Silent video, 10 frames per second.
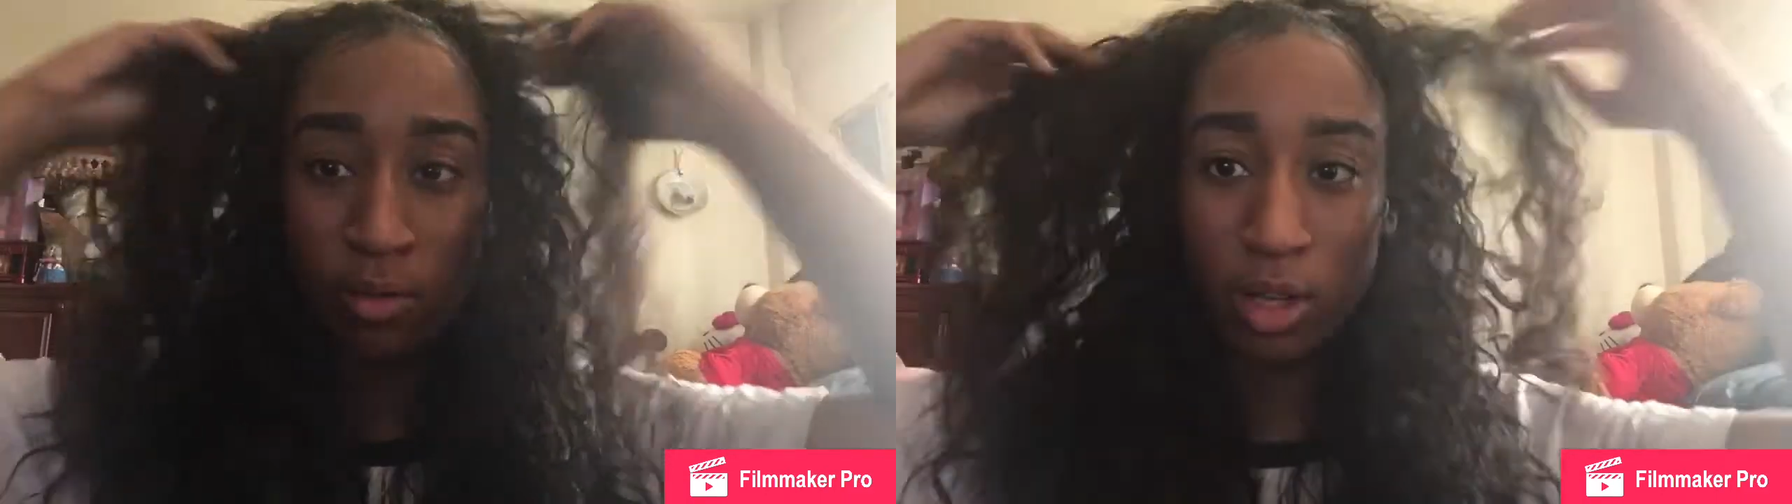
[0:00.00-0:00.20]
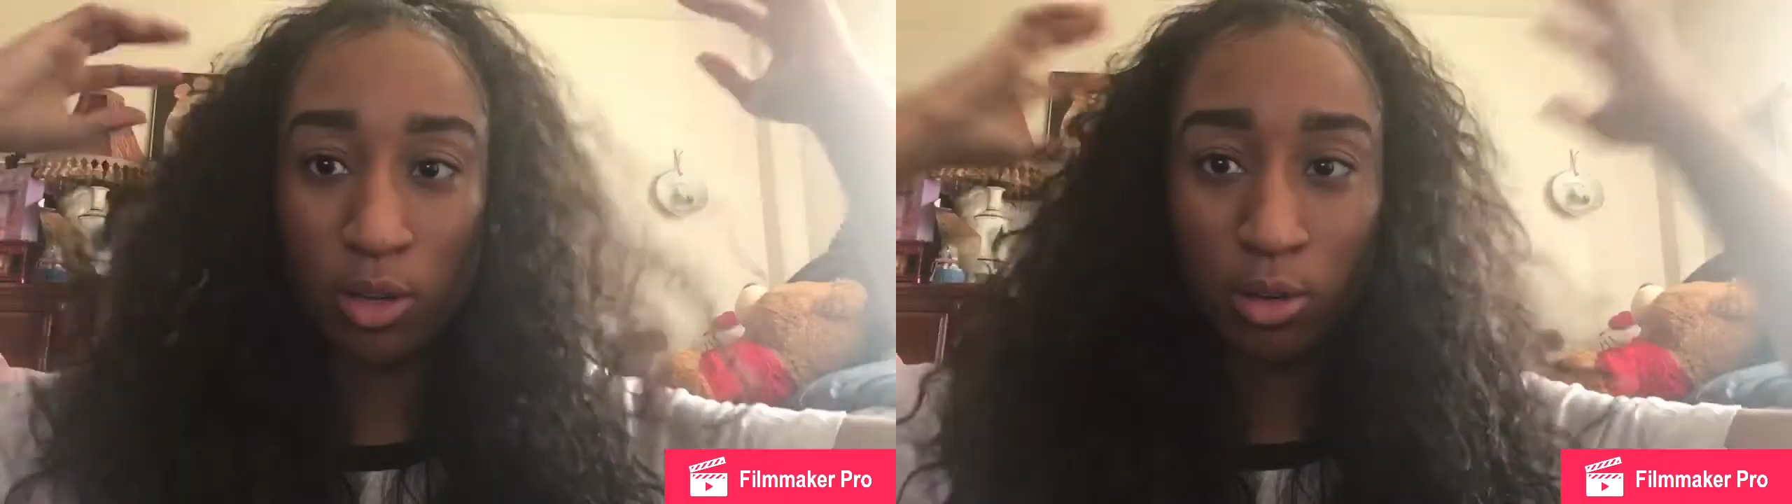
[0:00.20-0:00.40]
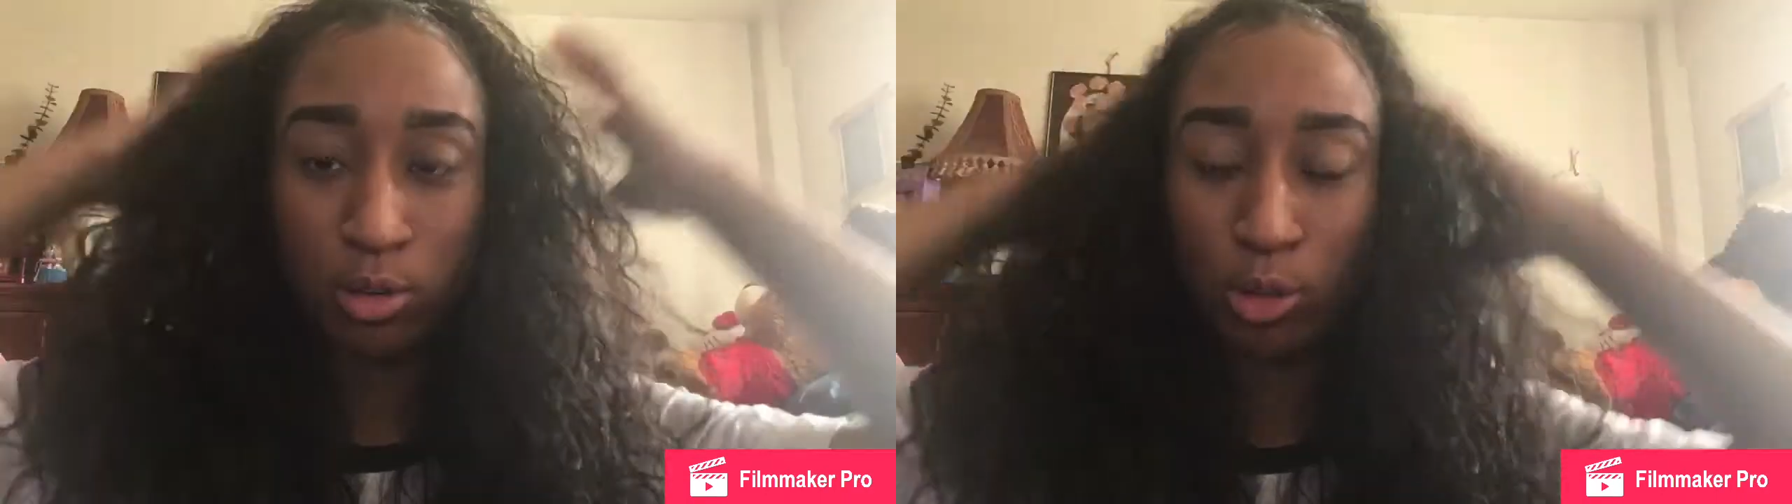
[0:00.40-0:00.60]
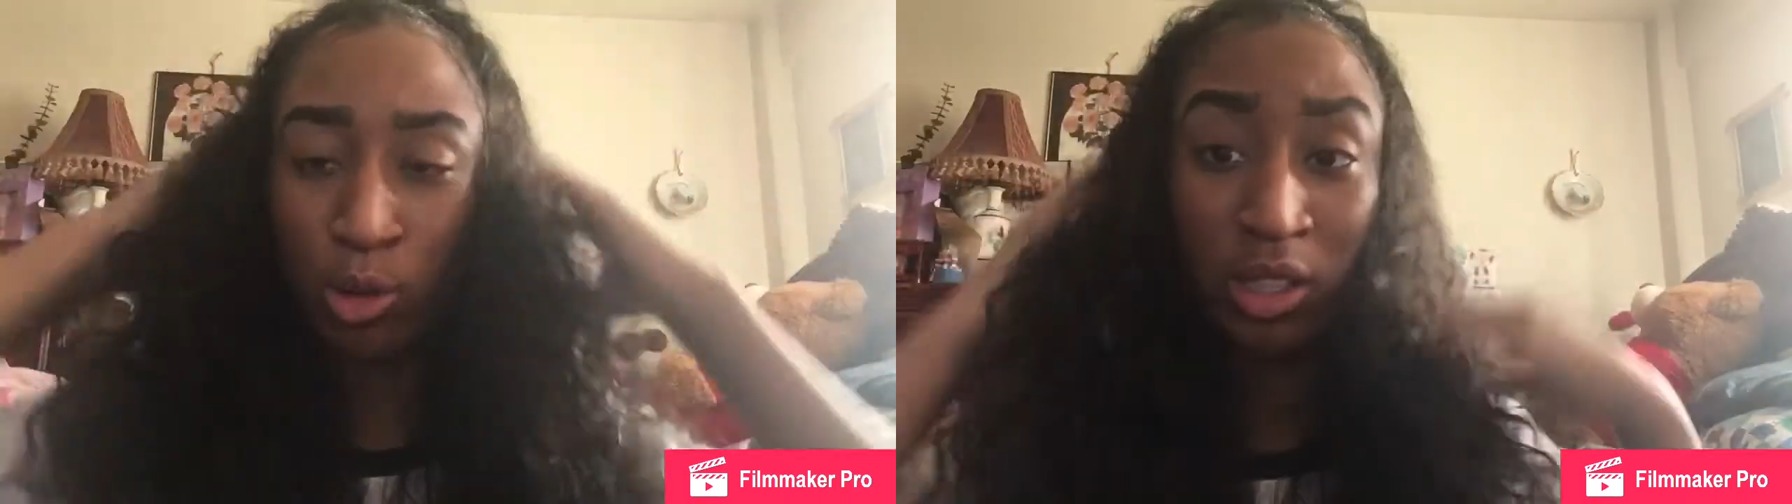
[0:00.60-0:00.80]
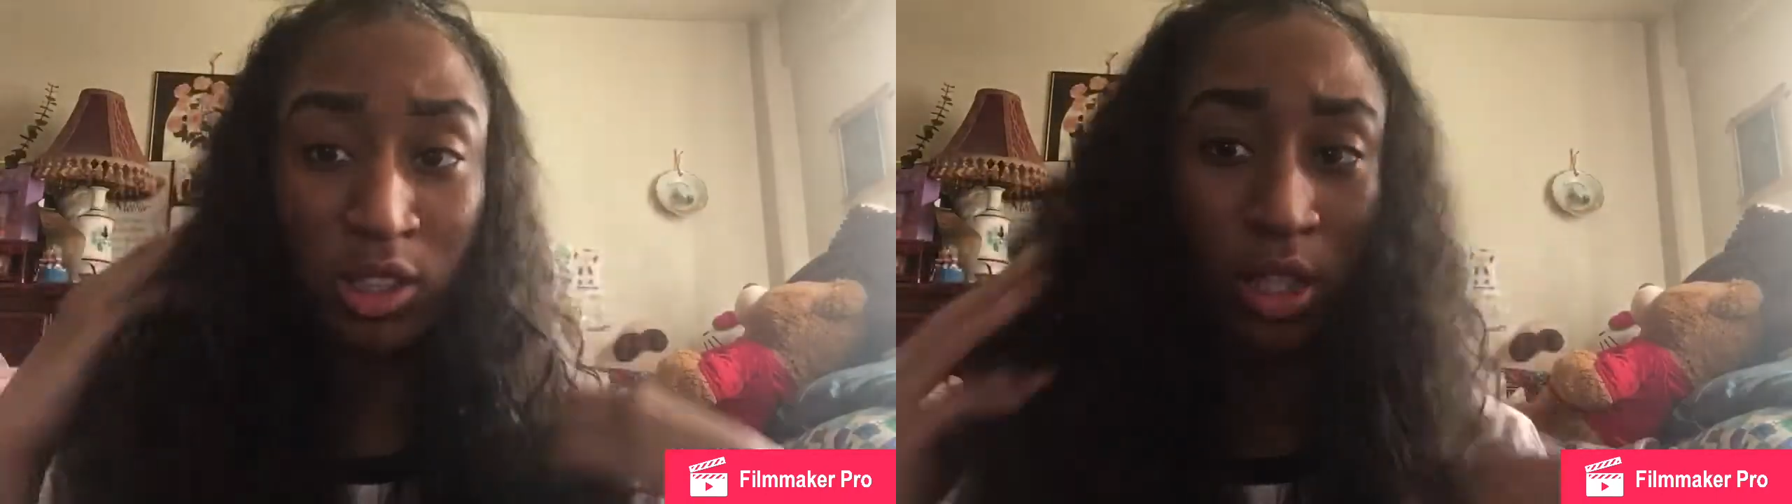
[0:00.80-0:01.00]
videos
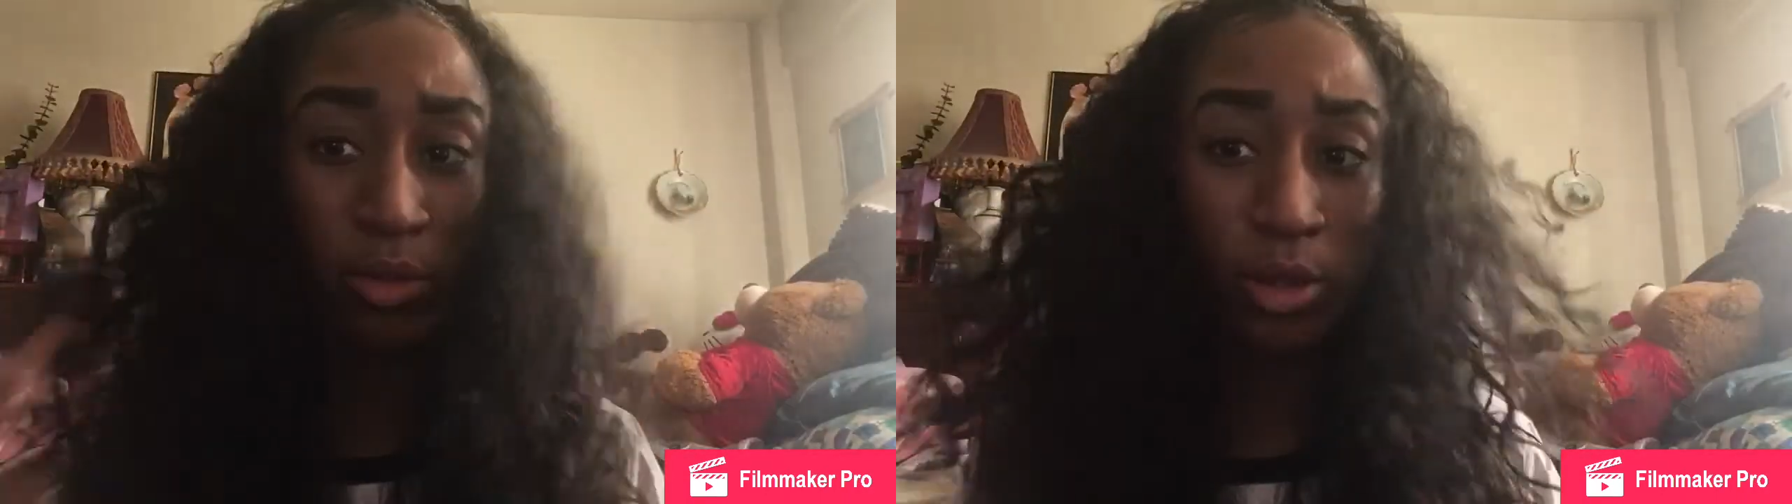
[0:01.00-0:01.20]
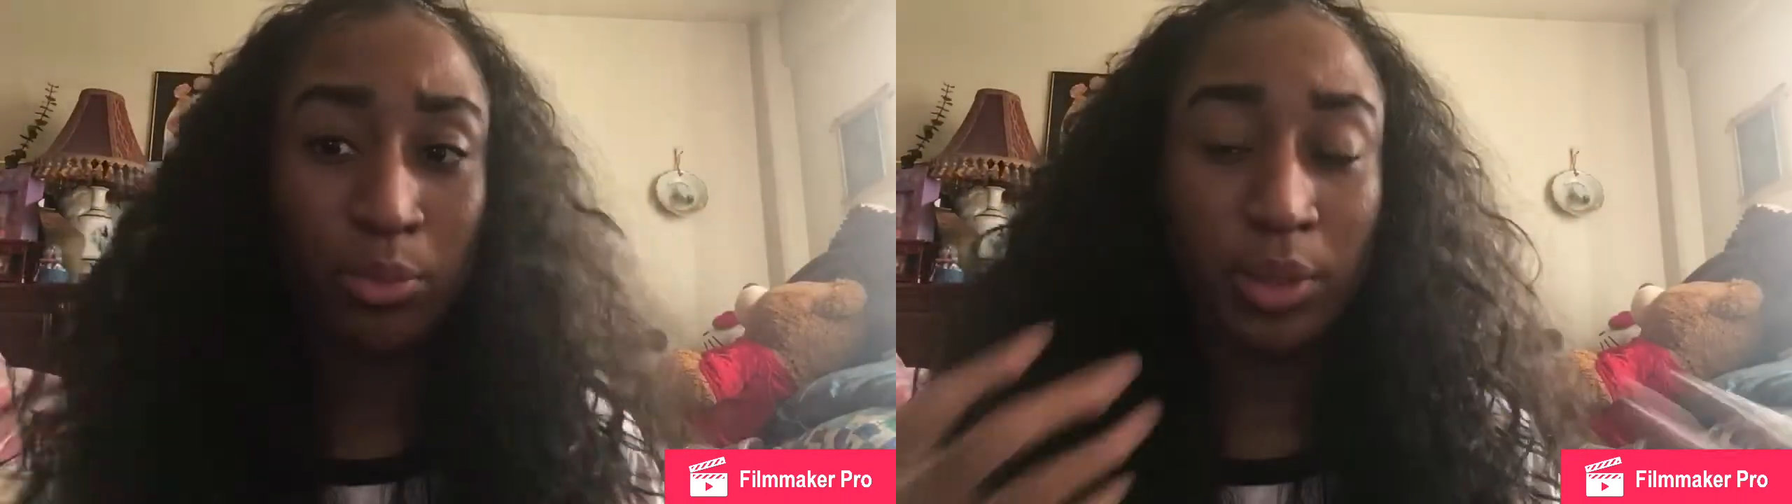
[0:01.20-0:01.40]
or in general